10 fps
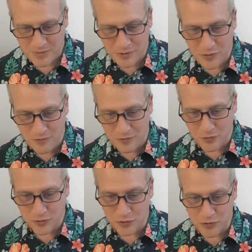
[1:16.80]
But whoever
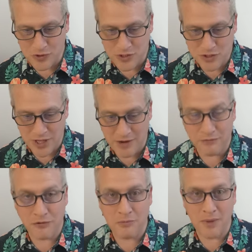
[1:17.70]
would lose his life
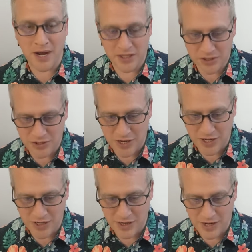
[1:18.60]
for my
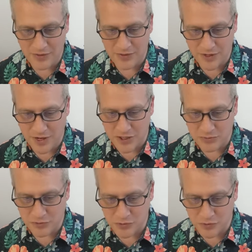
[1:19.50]
sake and the
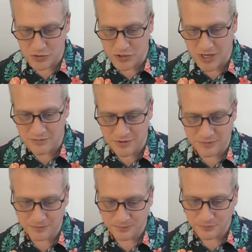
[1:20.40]
gospel's will save it.
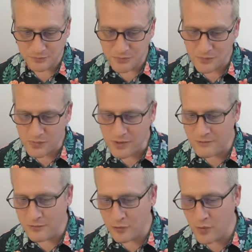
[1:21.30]

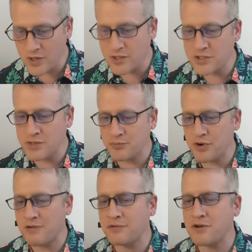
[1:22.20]
For what does it
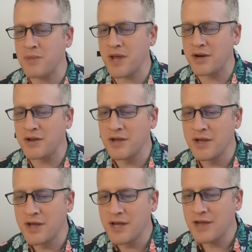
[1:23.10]
profit a man
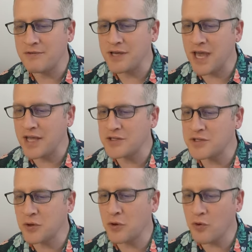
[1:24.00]
if he
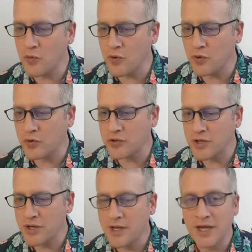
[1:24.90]
gains the whole world
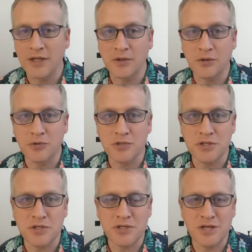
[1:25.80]
and
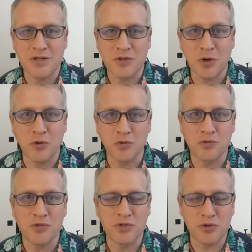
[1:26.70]
loses his
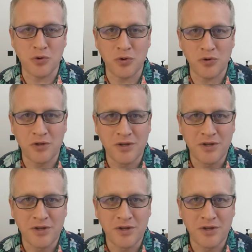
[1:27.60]
own soul?